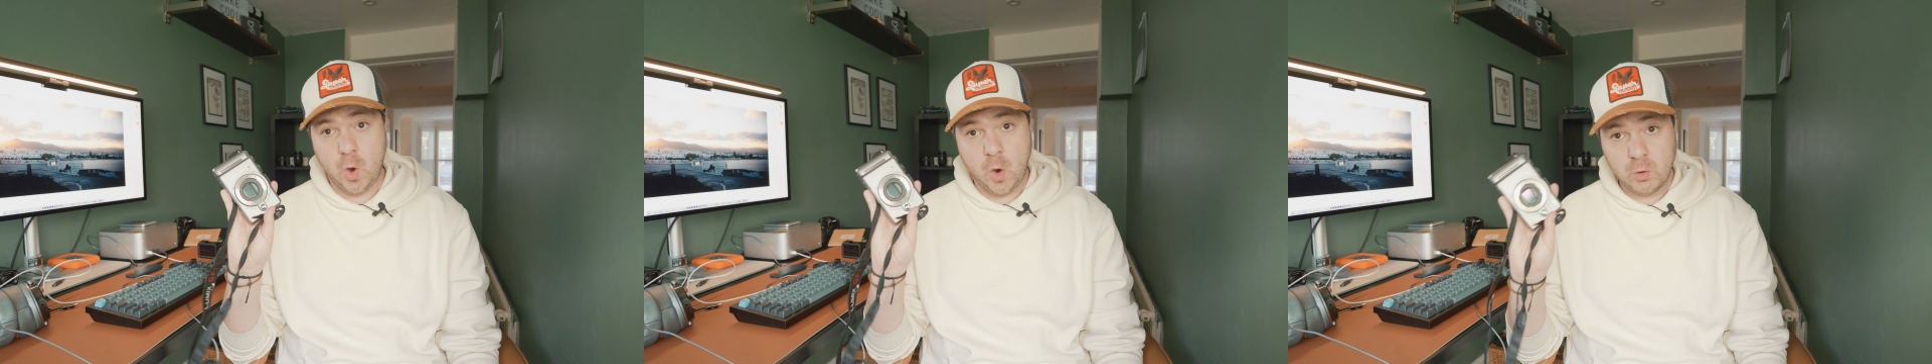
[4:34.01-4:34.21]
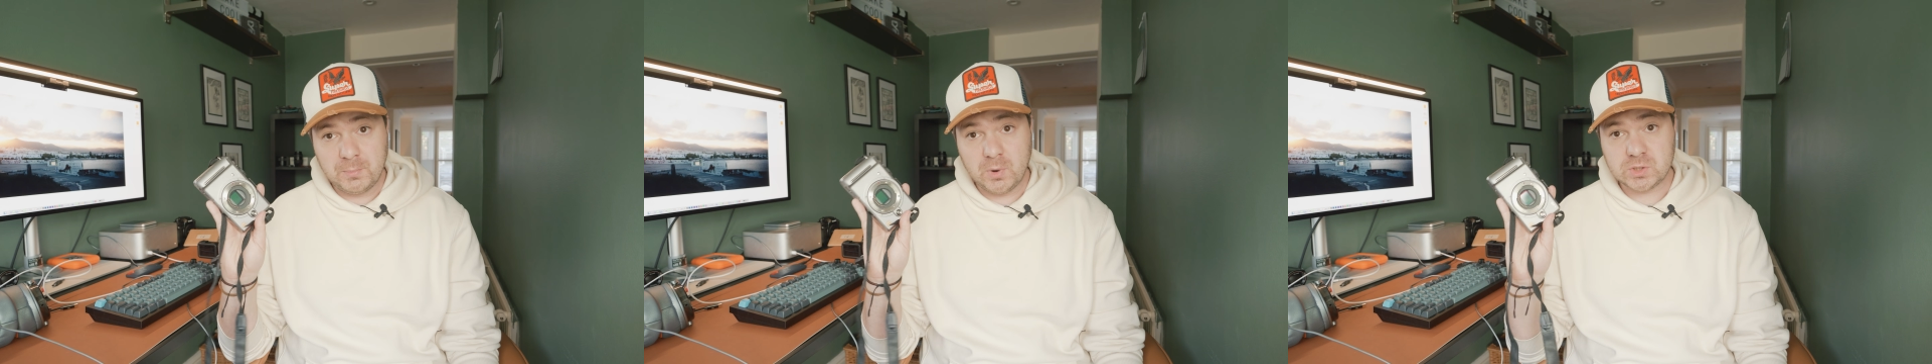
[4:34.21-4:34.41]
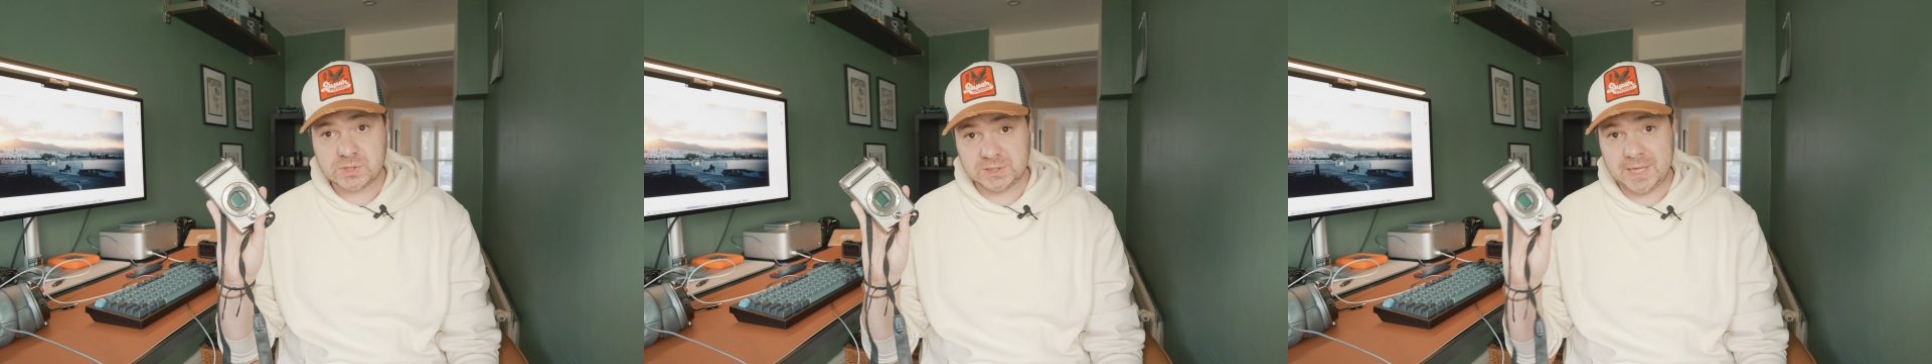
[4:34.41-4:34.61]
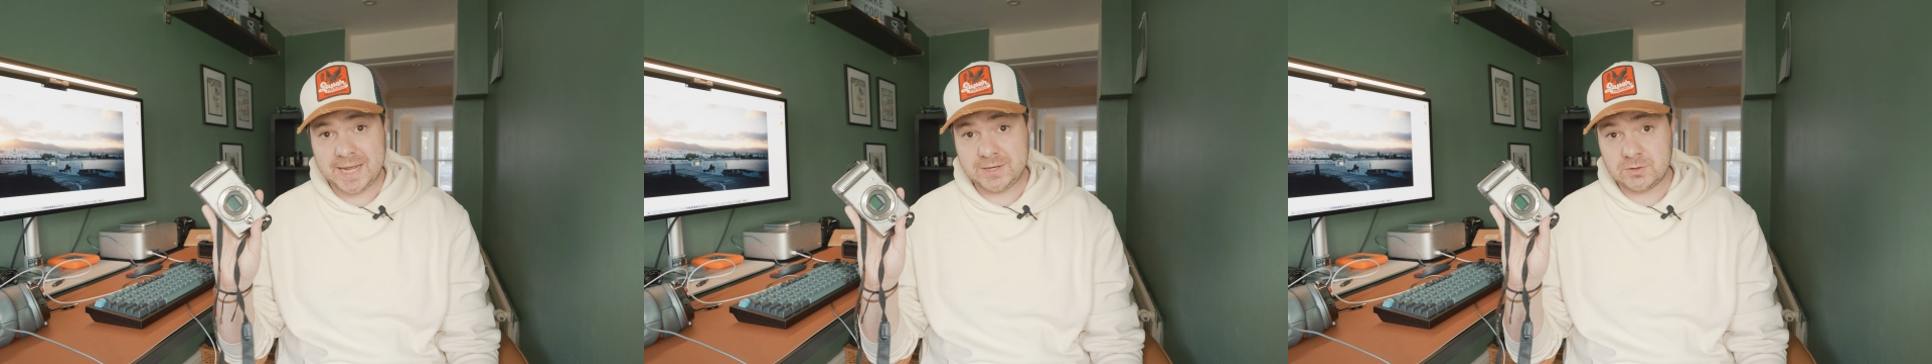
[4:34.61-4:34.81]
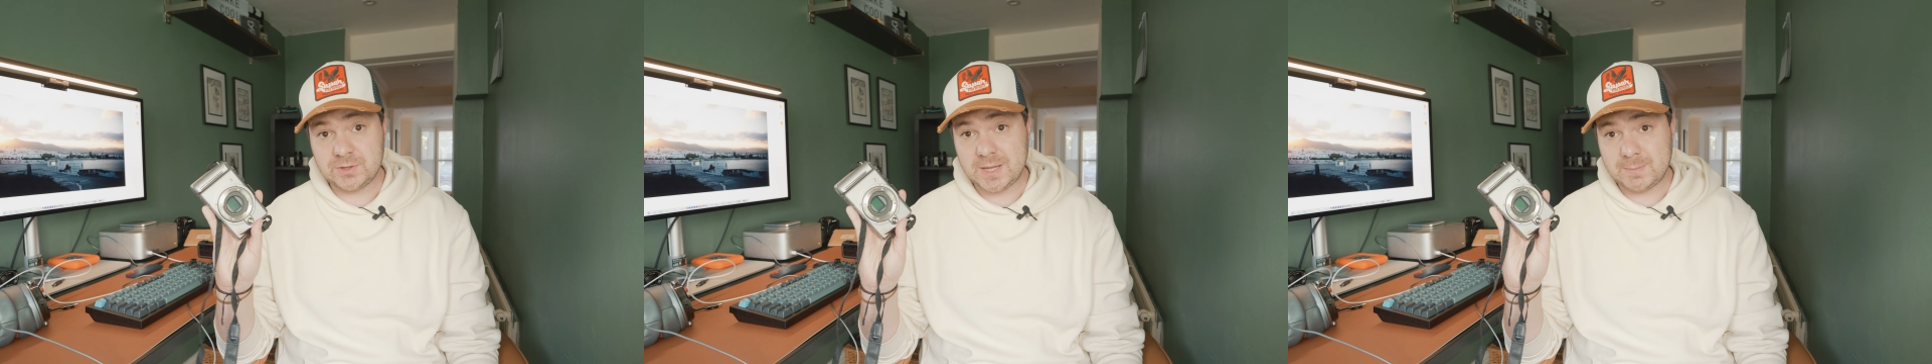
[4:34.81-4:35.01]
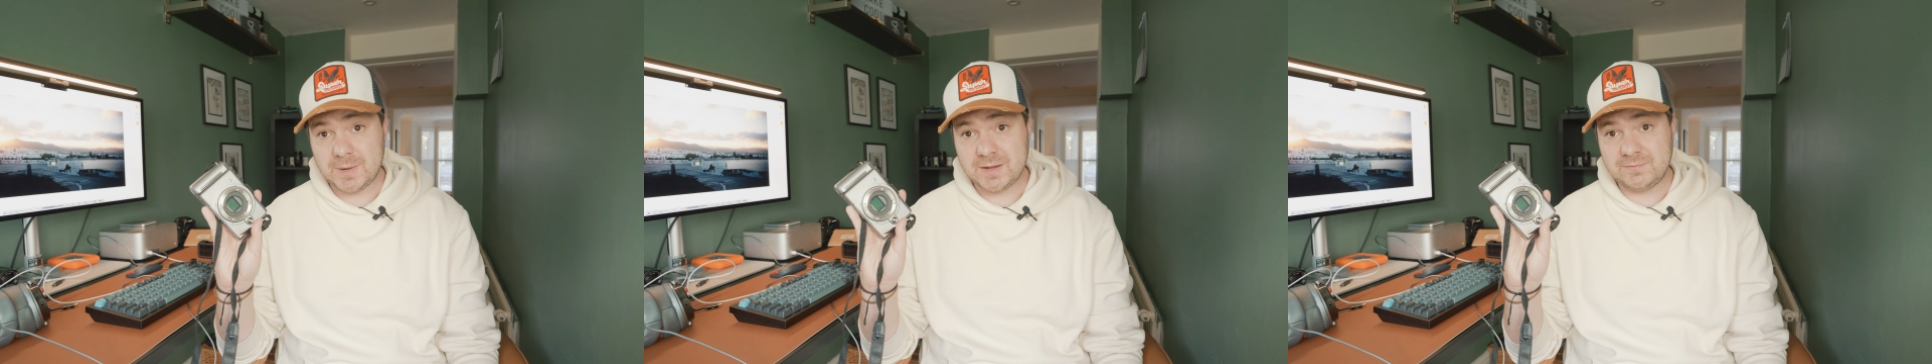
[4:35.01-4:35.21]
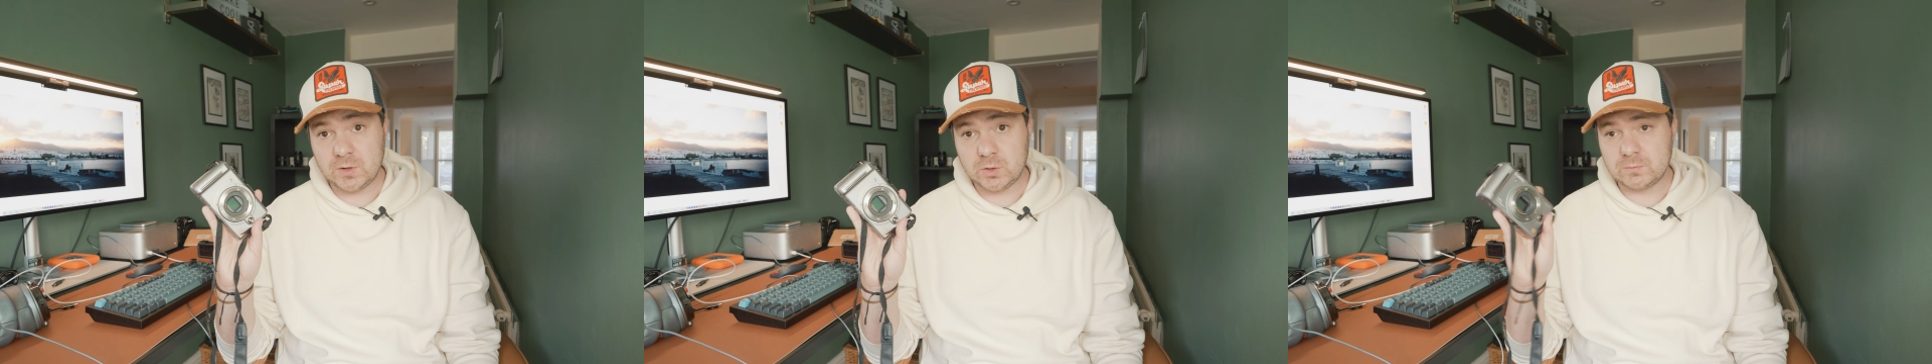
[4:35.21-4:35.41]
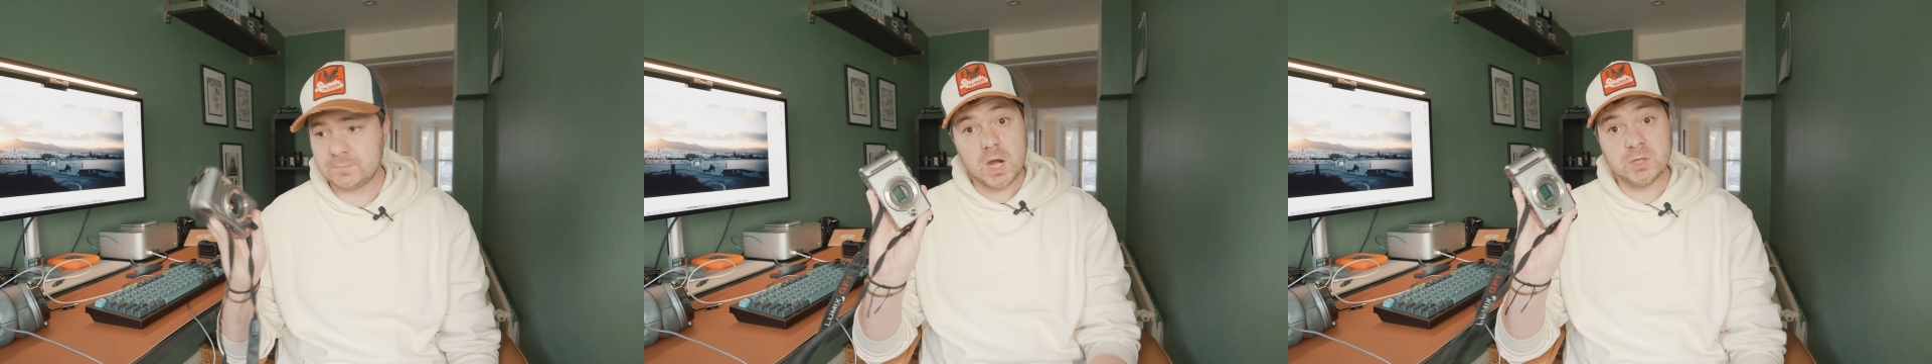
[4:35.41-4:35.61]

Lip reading: almost lighter than my phone.